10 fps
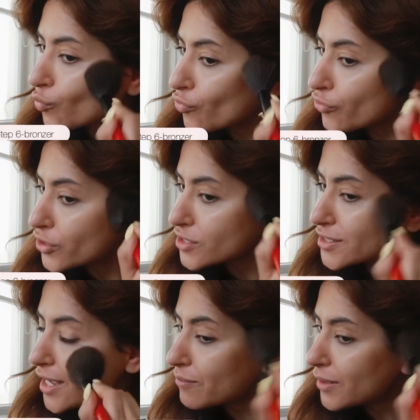First
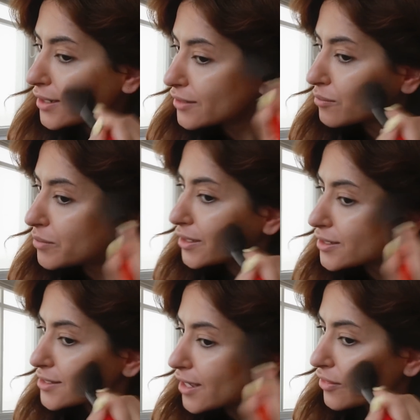dab a little
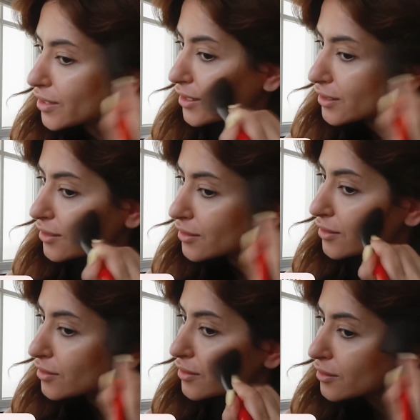bit, and then
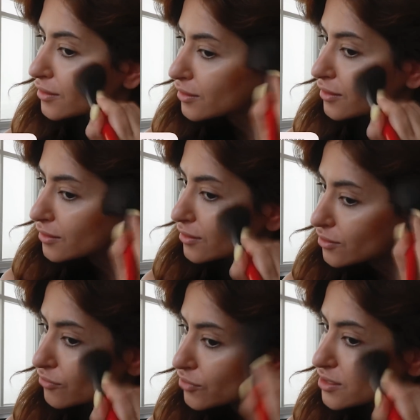
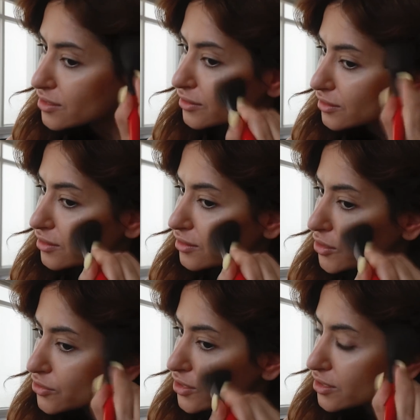with circular
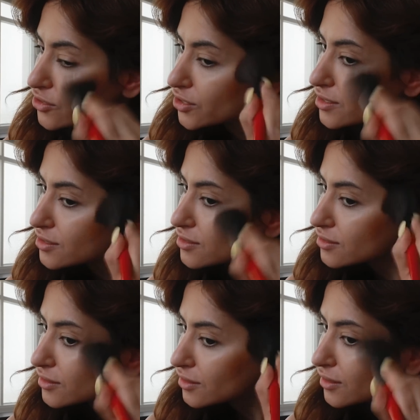motion just
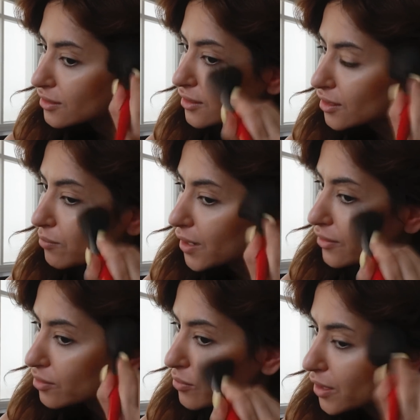apply
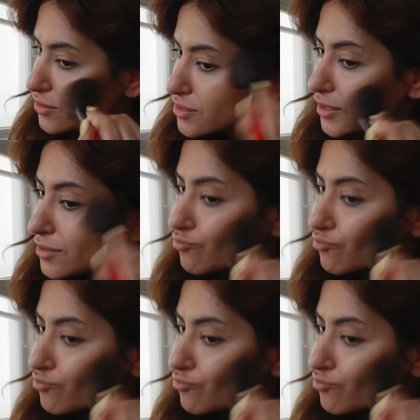the bronzer,